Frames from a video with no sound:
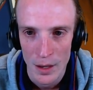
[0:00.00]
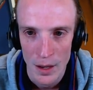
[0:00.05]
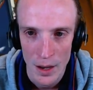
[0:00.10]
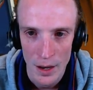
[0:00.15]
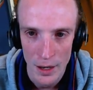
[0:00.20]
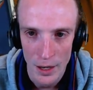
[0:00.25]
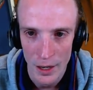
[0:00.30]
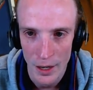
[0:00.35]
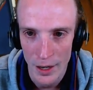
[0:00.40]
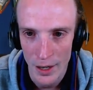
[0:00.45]

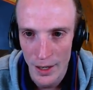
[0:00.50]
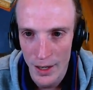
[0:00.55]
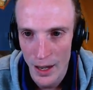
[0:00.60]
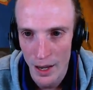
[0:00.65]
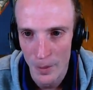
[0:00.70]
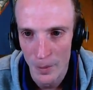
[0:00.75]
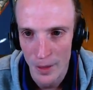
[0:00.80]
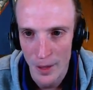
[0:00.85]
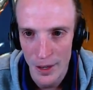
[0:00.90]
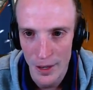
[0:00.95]
And you're going to
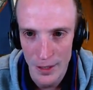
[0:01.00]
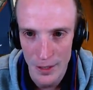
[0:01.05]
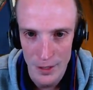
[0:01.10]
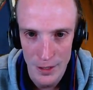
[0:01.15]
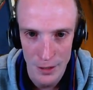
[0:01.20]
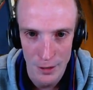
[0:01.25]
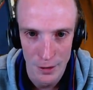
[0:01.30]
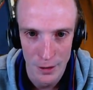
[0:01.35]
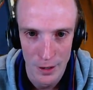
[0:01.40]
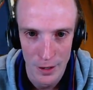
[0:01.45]
keep
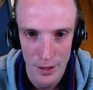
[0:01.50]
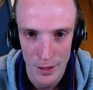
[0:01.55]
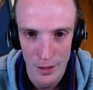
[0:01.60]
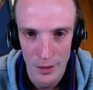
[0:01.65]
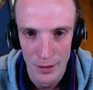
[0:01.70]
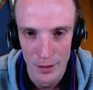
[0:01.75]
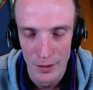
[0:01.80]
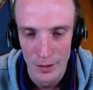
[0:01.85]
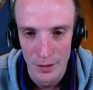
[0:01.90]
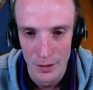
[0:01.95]
these three.